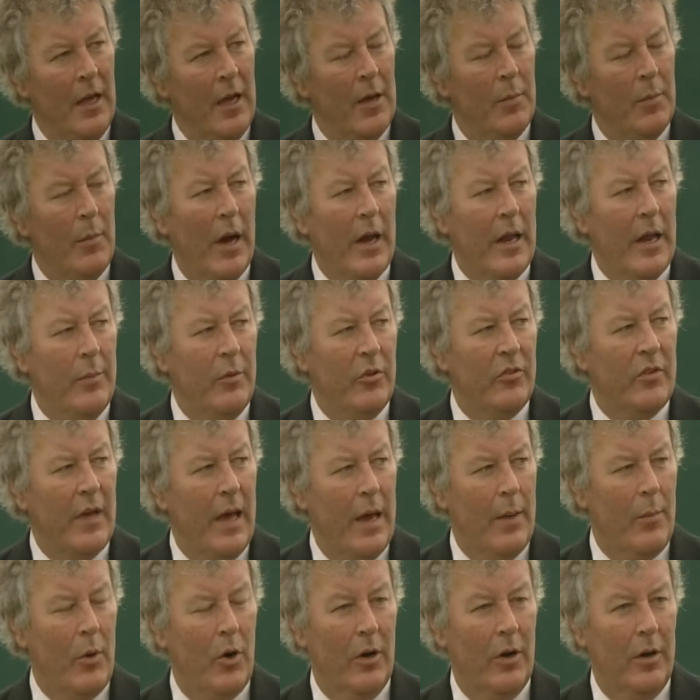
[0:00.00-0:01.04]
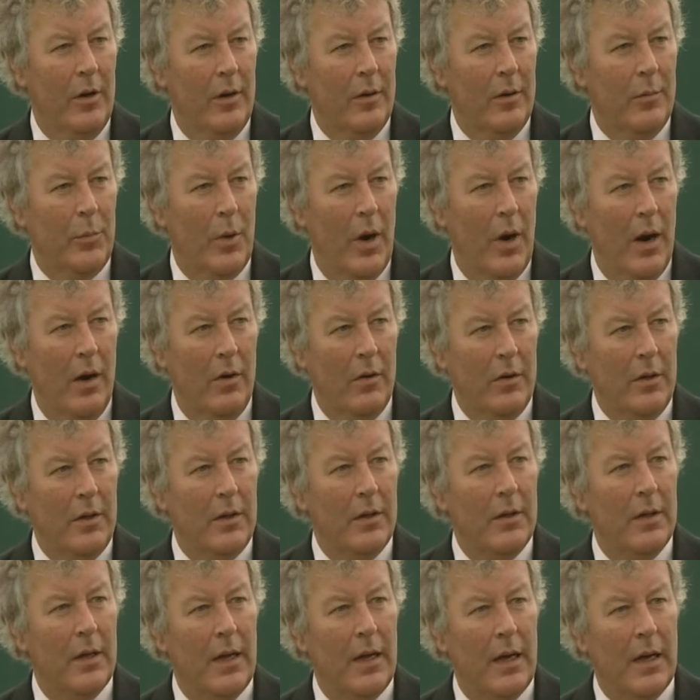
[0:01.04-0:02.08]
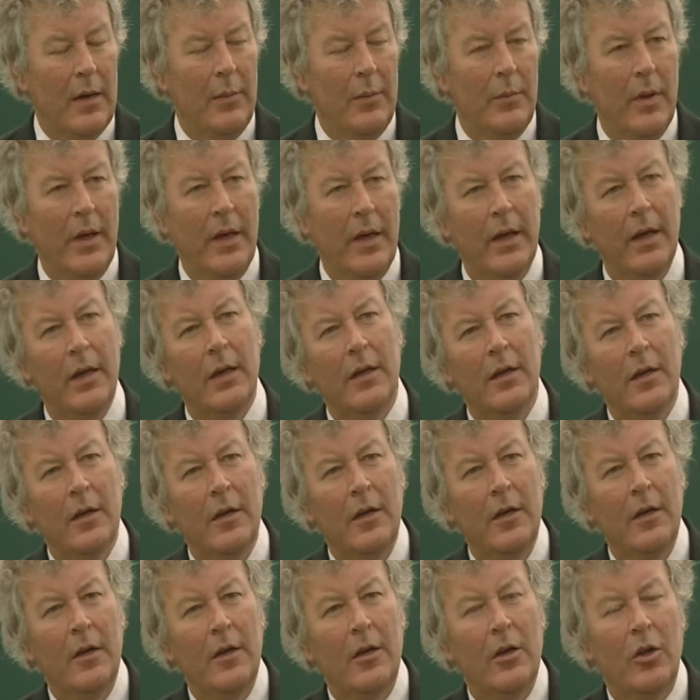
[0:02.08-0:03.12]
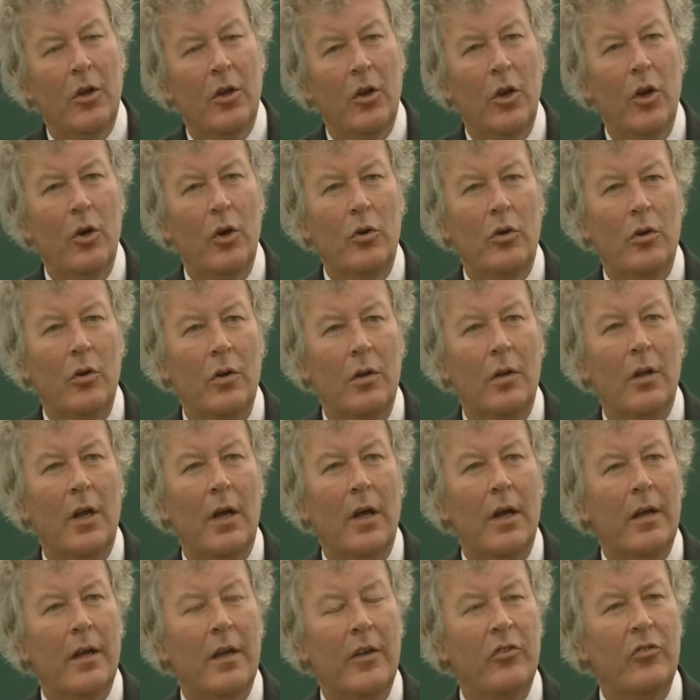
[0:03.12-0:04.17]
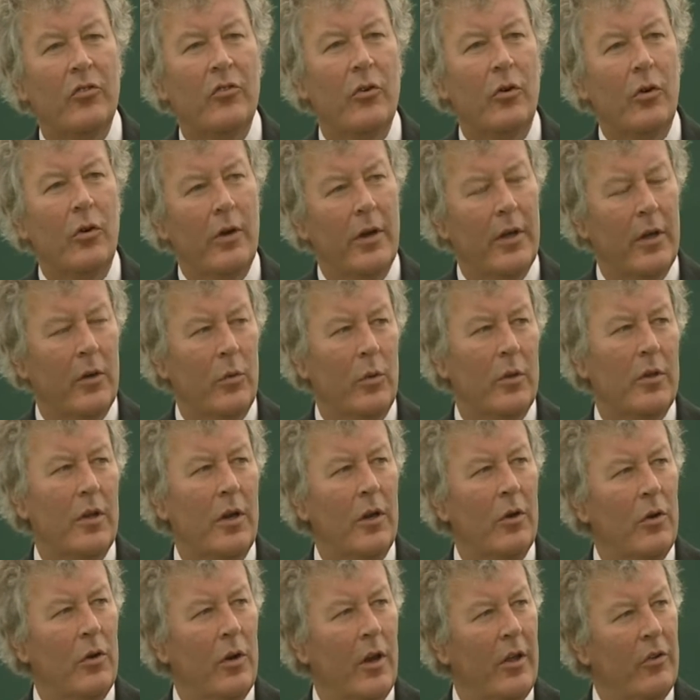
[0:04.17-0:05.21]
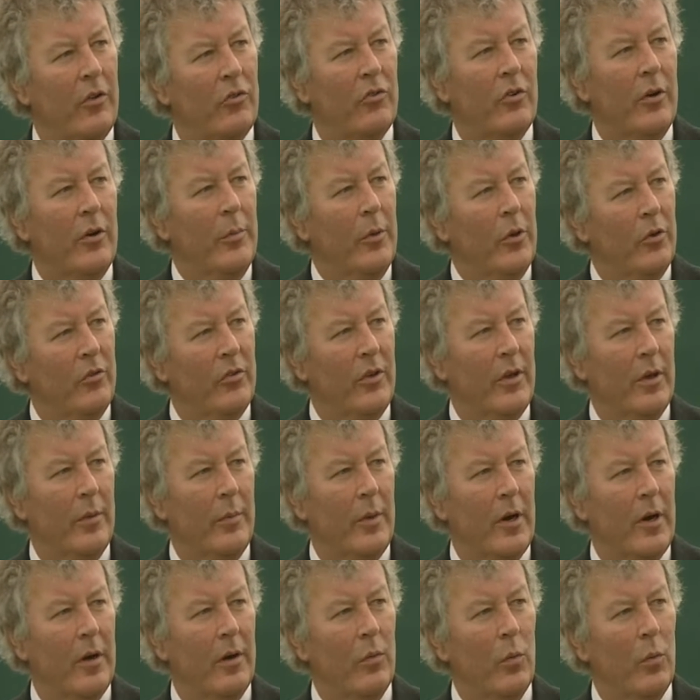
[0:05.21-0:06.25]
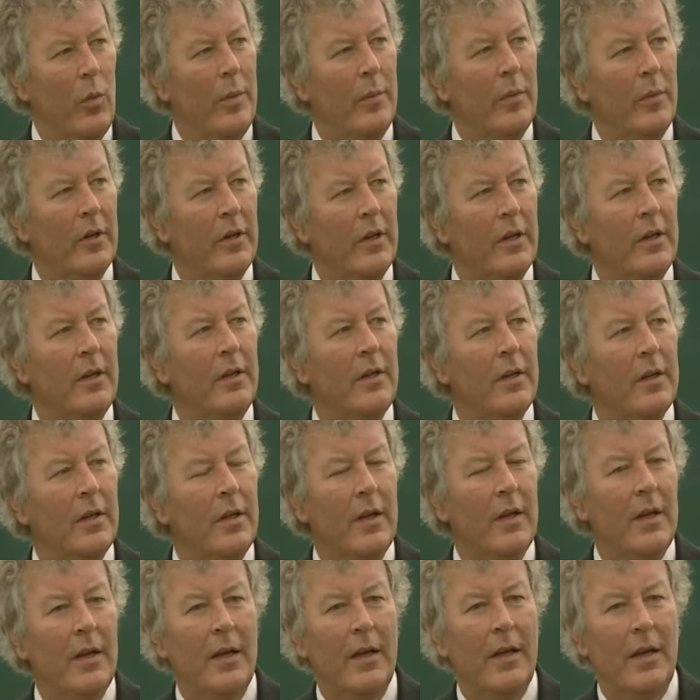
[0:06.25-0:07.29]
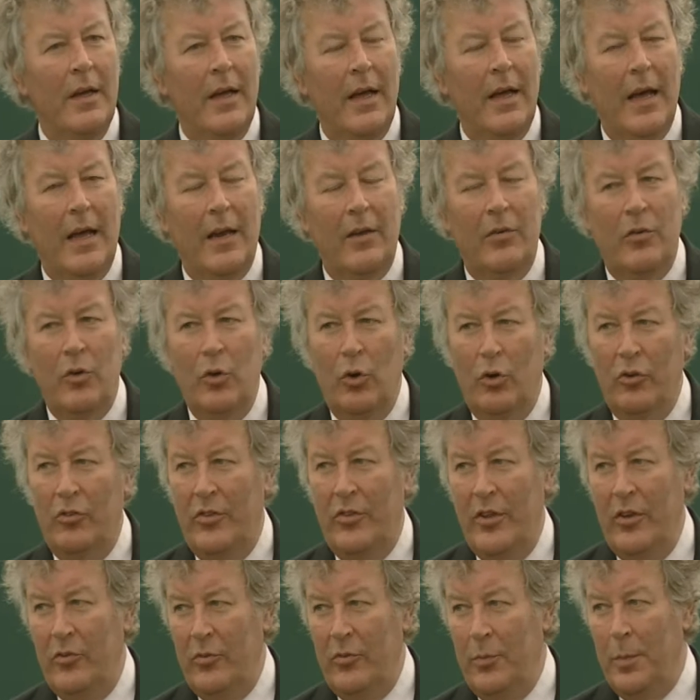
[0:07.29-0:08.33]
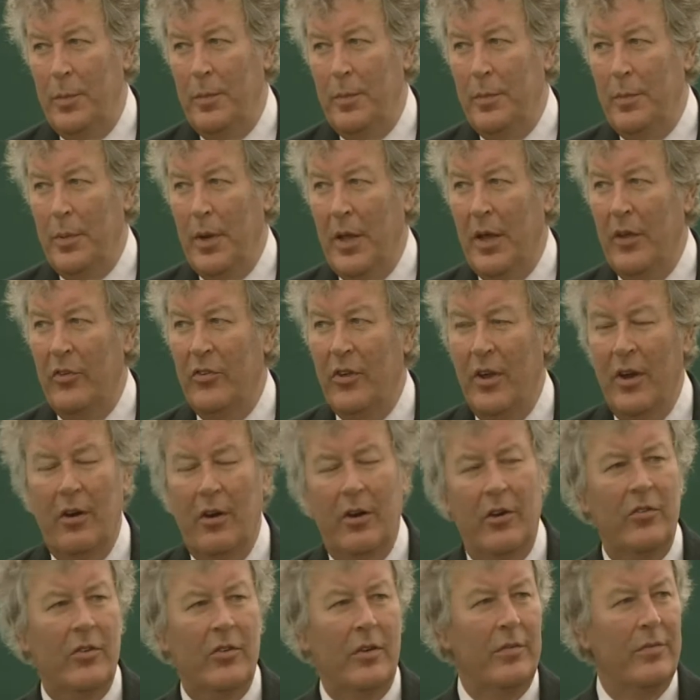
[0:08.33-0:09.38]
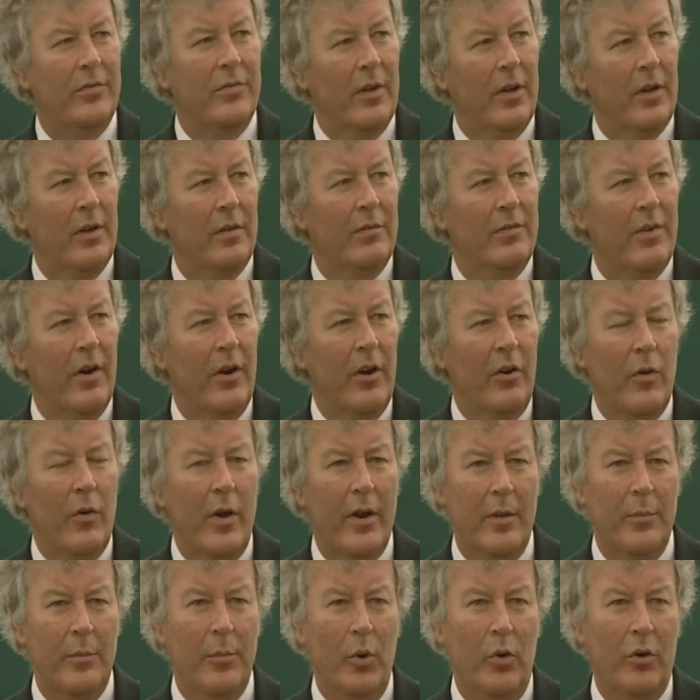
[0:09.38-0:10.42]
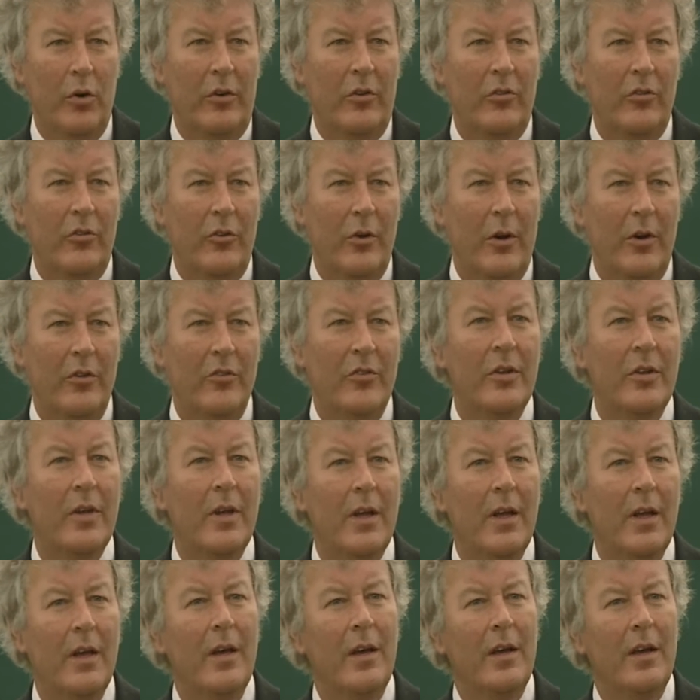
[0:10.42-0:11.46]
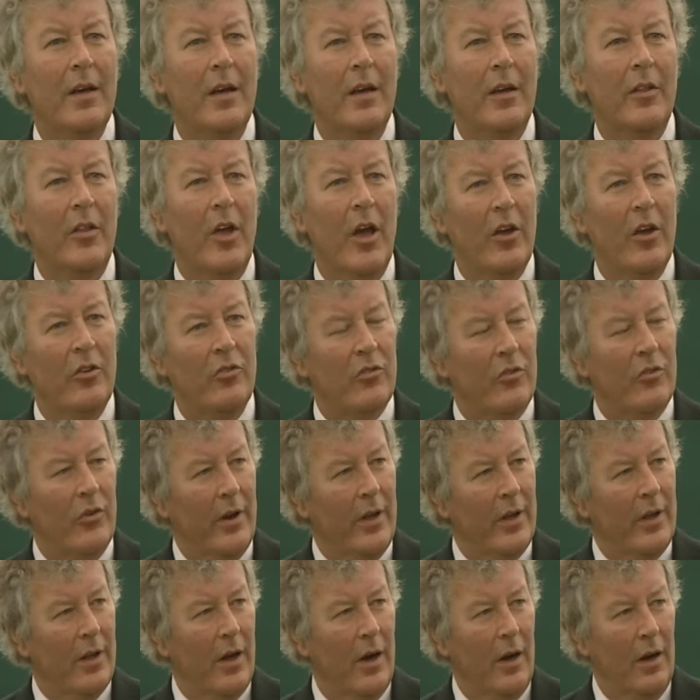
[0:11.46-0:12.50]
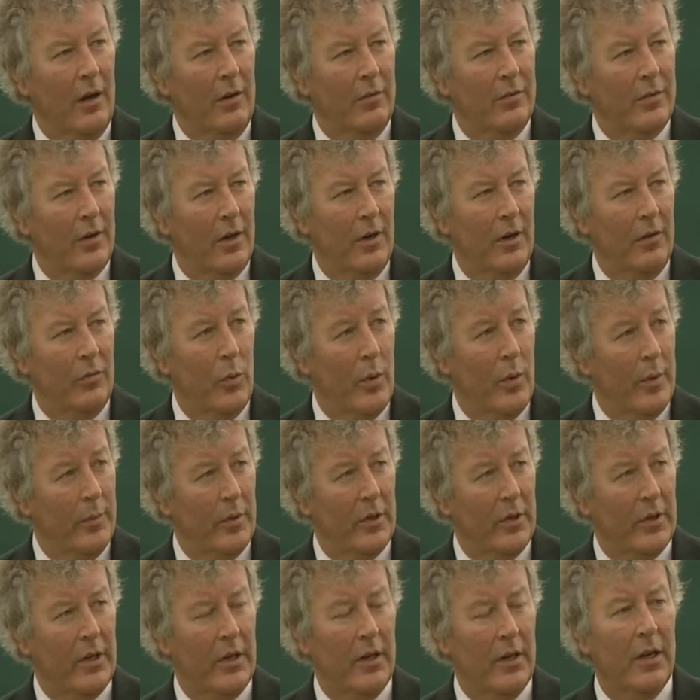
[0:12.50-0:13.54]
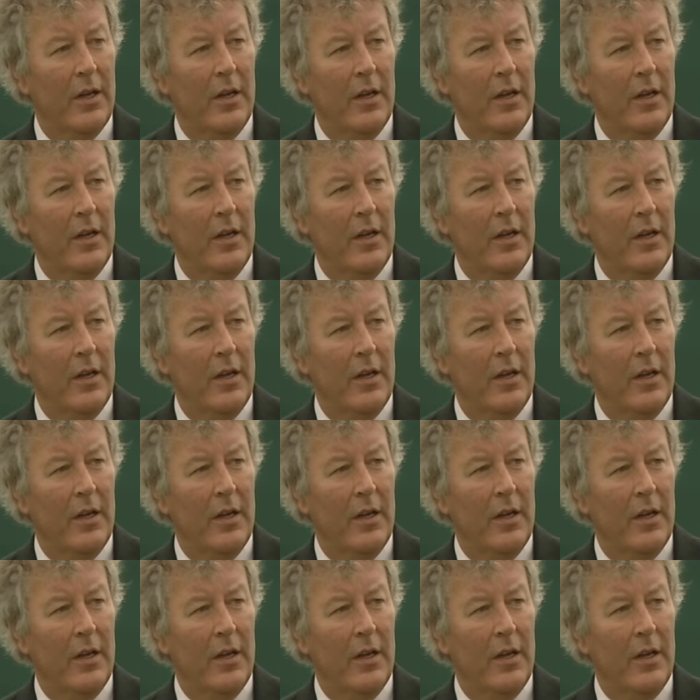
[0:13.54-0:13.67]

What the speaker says: My name is Cameron Brown. I am a local historian with the local history museum here in Wimbledon. And of course this place here is of very great importance to us in the history of Wimbledon.